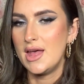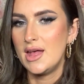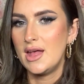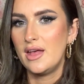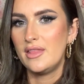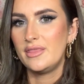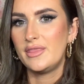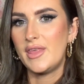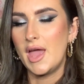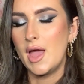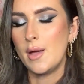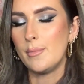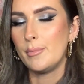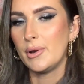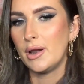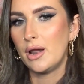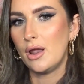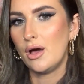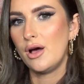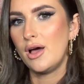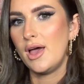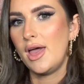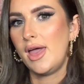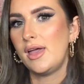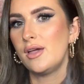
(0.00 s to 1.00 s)
They
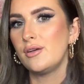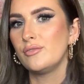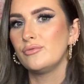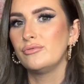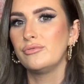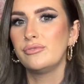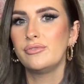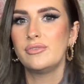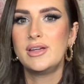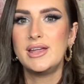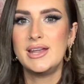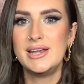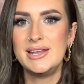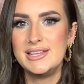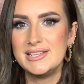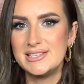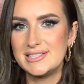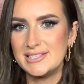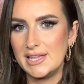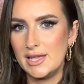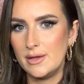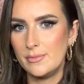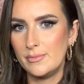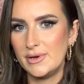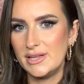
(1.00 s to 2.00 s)
apply really
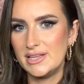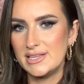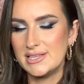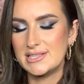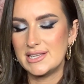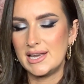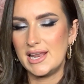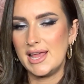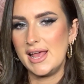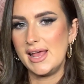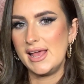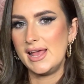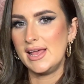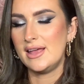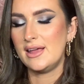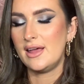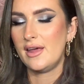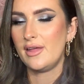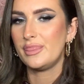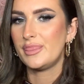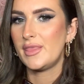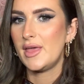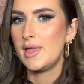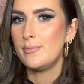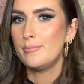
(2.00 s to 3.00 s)
seamlessly,
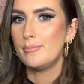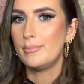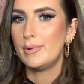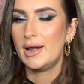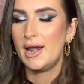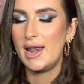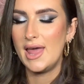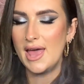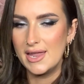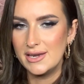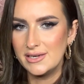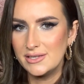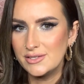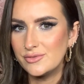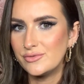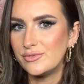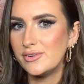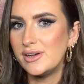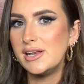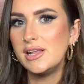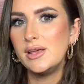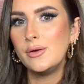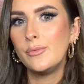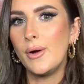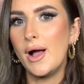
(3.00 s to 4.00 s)
they blend
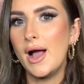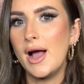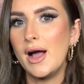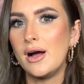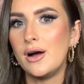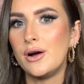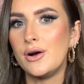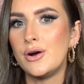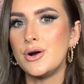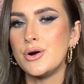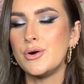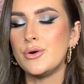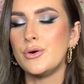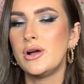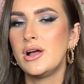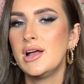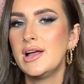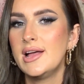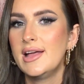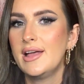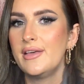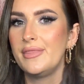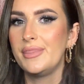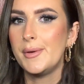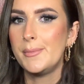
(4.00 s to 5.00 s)
really well,
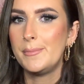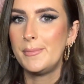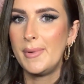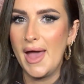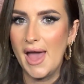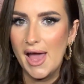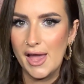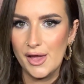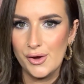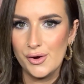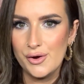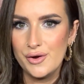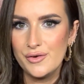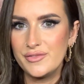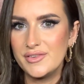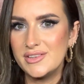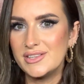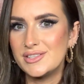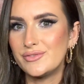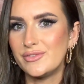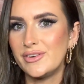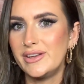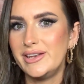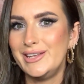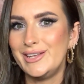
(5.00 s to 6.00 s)
the payoff is
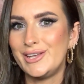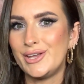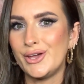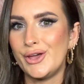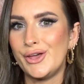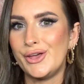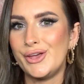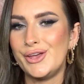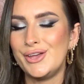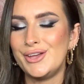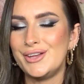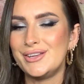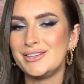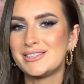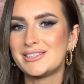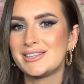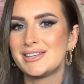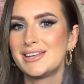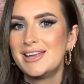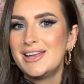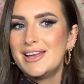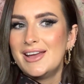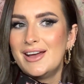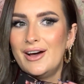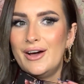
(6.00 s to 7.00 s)
really good.
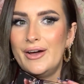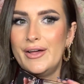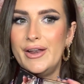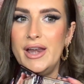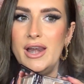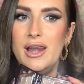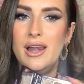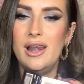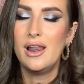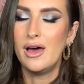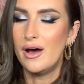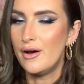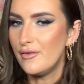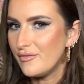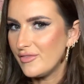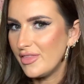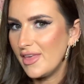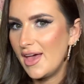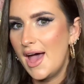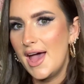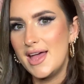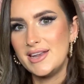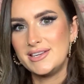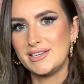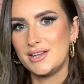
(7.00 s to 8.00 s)
I love the
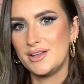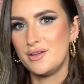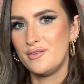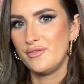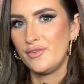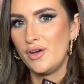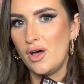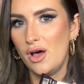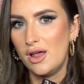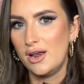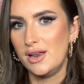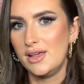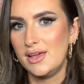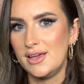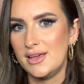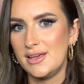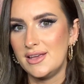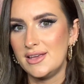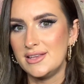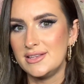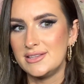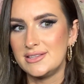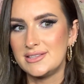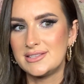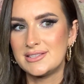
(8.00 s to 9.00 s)
edit of
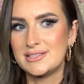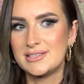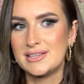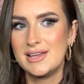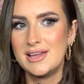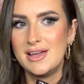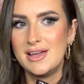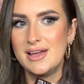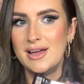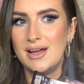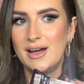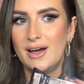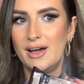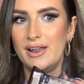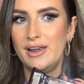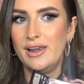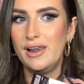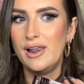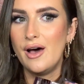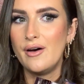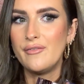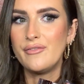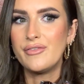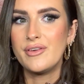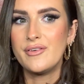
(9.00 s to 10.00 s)
colours. I
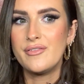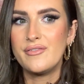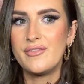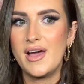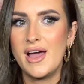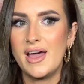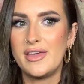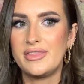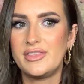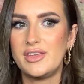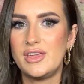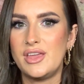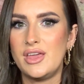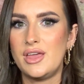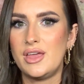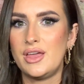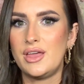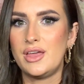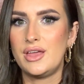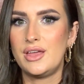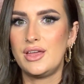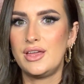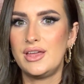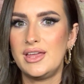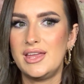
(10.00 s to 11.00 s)
love the fact that
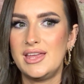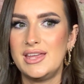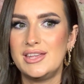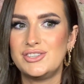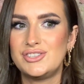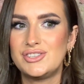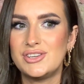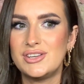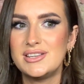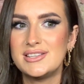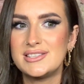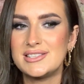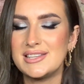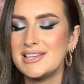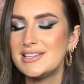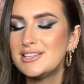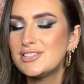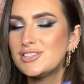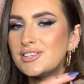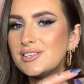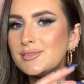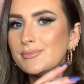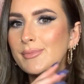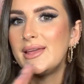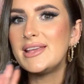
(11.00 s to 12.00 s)
it
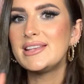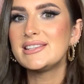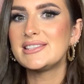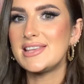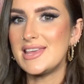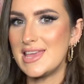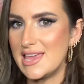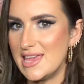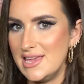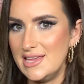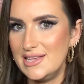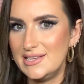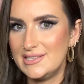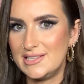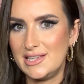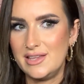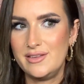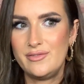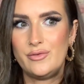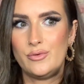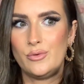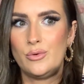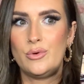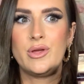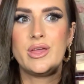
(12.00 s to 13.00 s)
just makes it easy
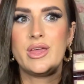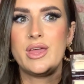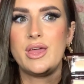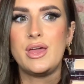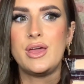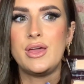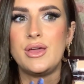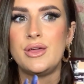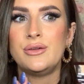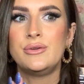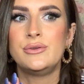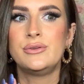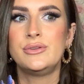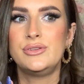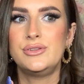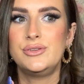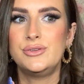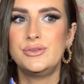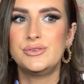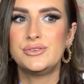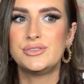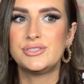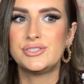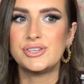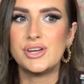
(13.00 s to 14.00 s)
for you.
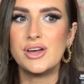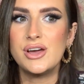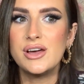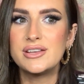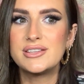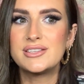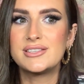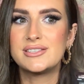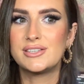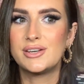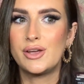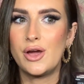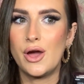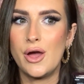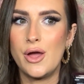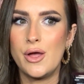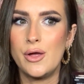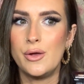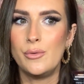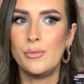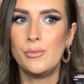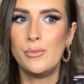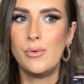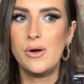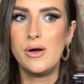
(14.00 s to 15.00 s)
You just
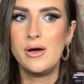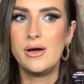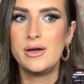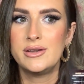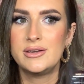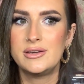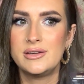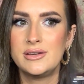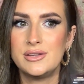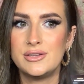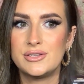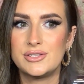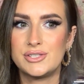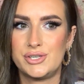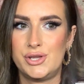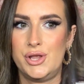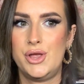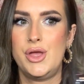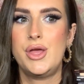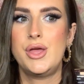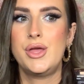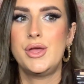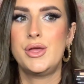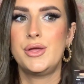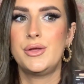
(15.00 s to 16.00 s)
go 1,
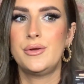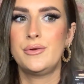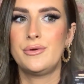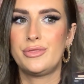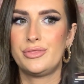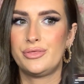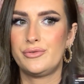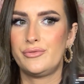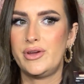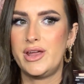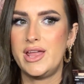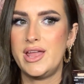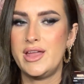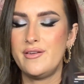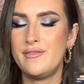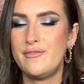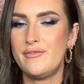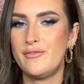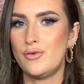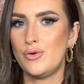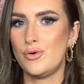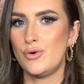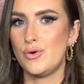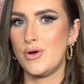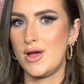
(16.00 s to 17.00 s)
2, 3,
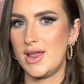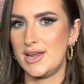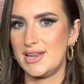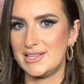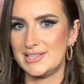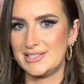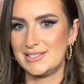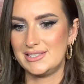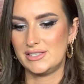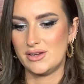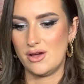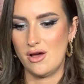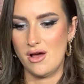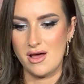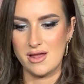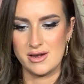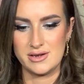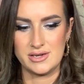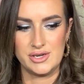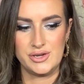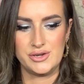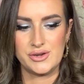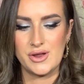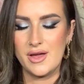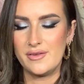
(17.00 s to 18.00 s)
4 and it's done.
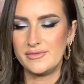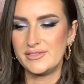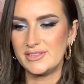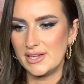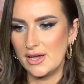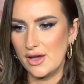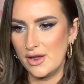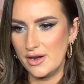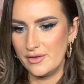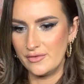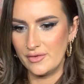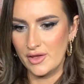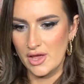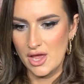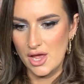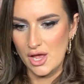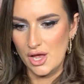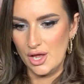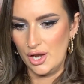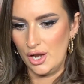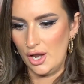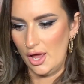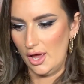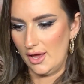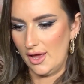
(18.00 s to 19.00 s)
You don't have to kind of
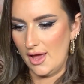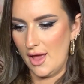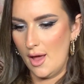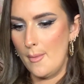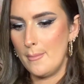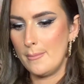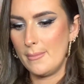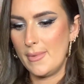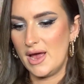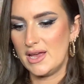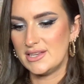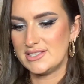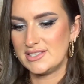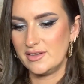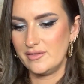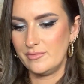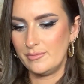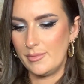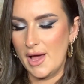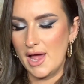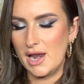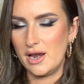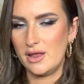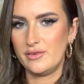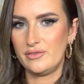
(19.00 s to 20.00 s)
look at a massive
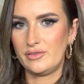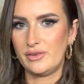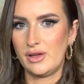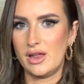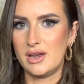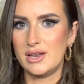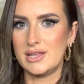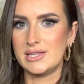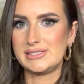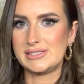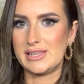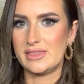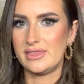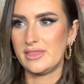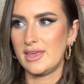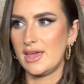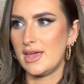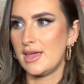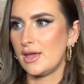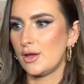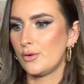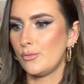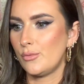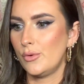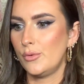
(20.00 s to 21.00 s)
palette of colours and
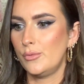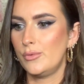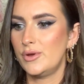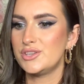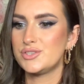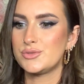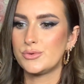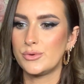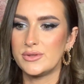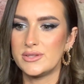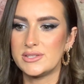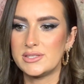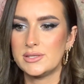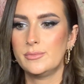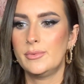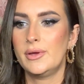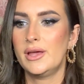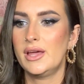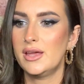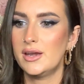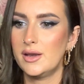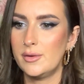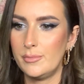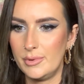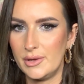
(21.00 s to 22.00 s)
think, well, which ones am I
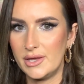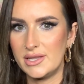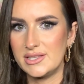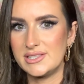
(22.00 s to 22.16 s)
going to put